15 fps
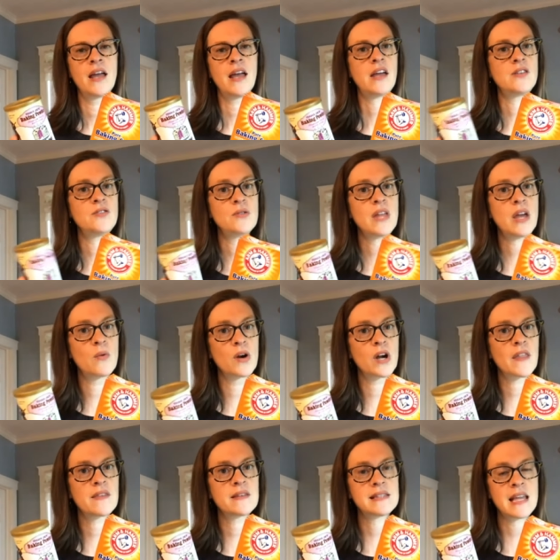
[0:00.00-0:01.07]
And do they work
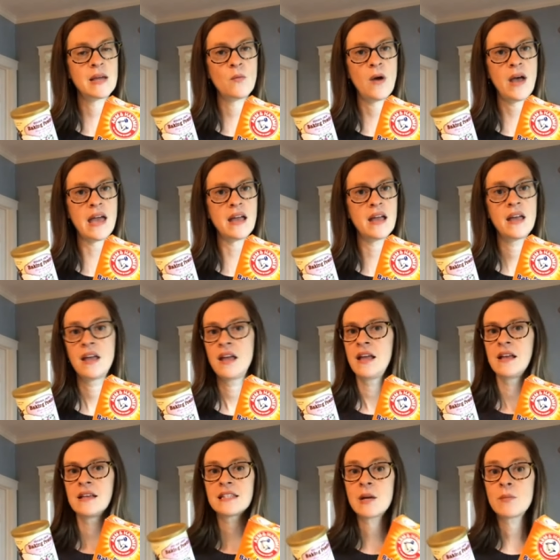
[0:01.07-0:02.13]
in the same way?
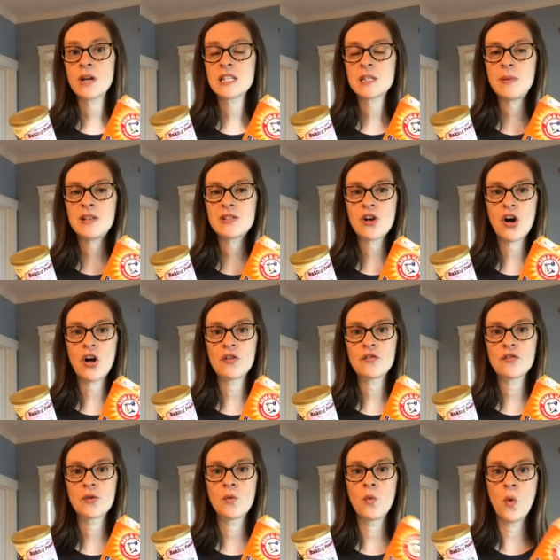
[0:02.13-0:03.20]
Some recipes call
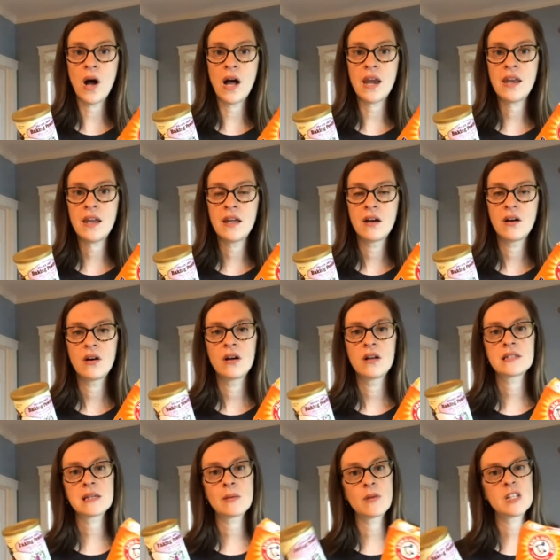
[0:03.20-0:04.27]
for one,
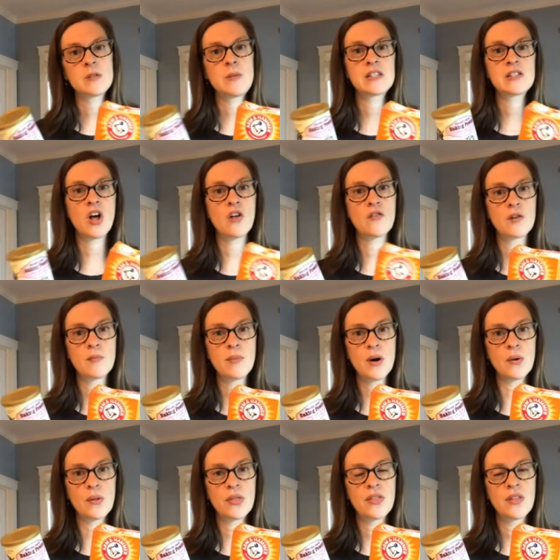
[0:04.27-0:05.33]
some recipes call for
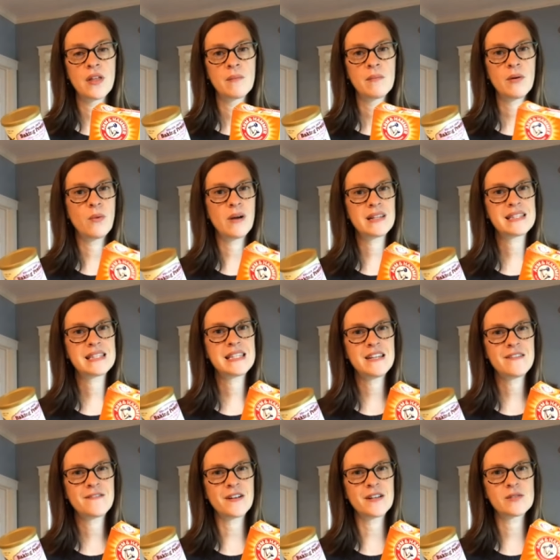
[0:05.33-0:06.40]
both. What's the
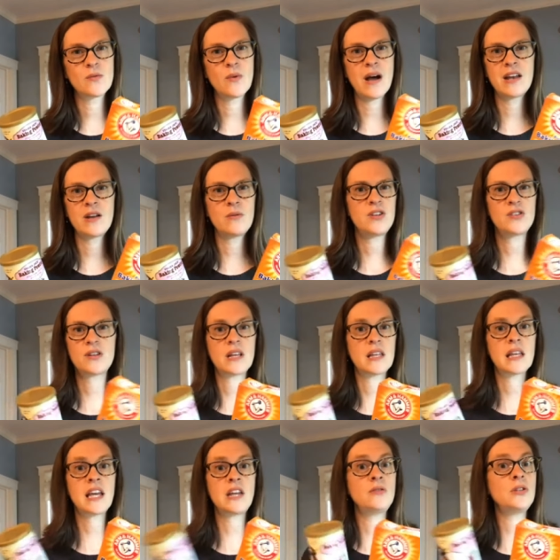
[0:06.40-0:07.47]
difference? Why don't you,
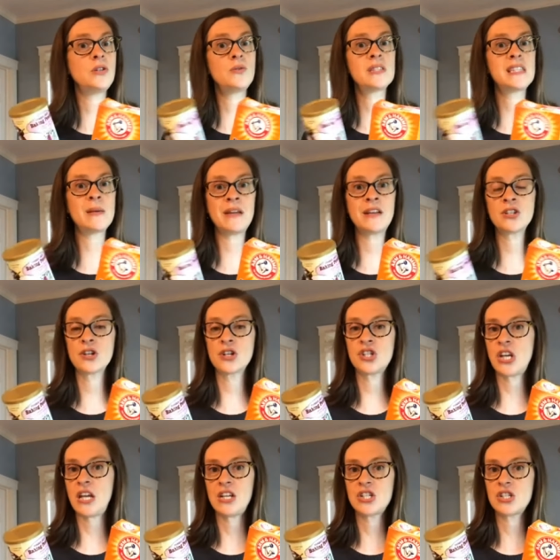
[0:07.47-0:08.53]
can you use them
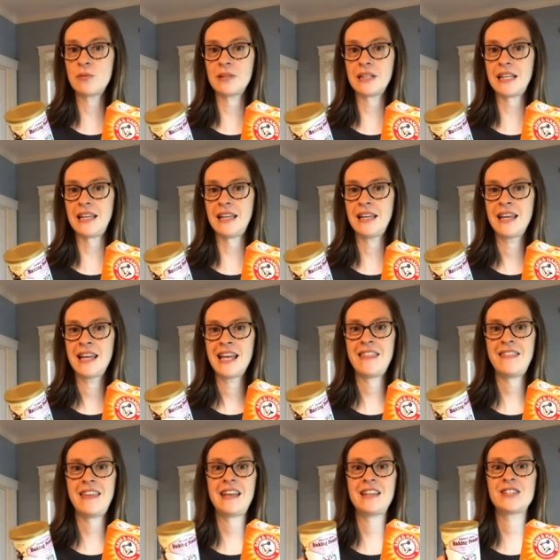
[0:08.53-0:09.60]
interchangeably? And
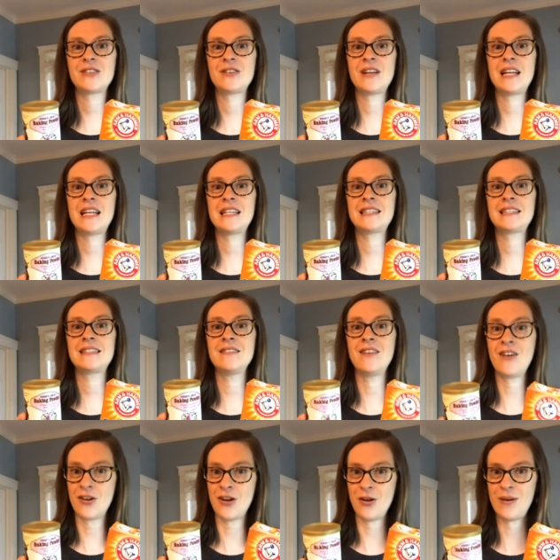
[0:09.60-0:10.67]
the answer is
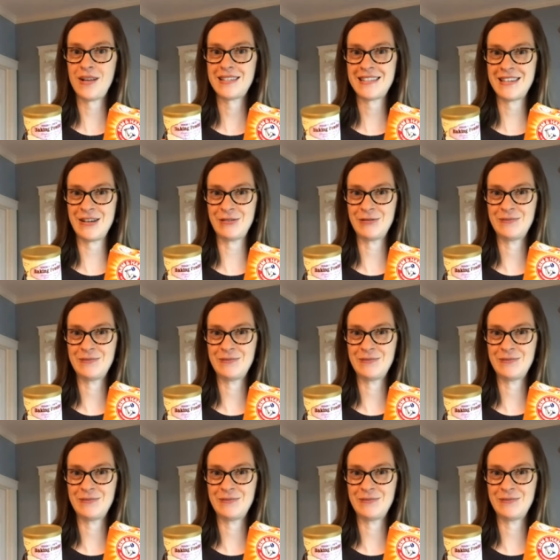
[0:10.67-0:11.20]
not always no.